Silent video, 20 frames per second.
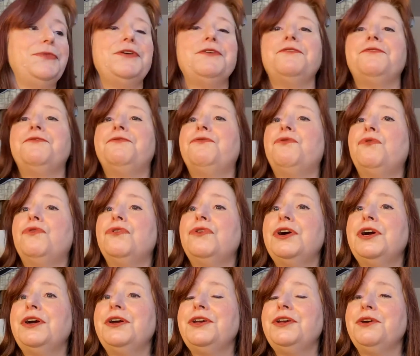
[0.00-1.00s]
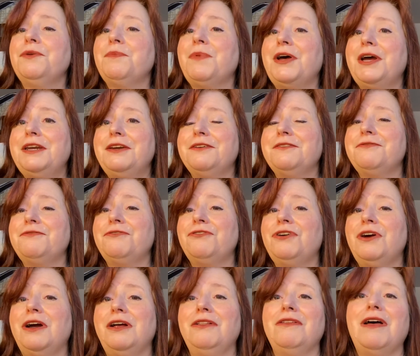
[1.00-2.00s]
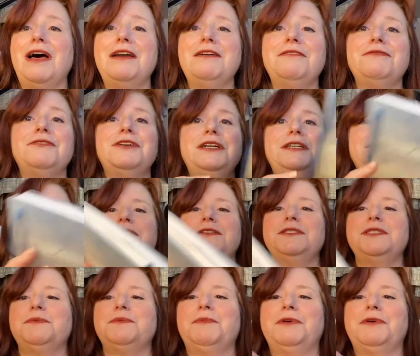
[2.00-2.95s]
for your binder for a lot of reasons.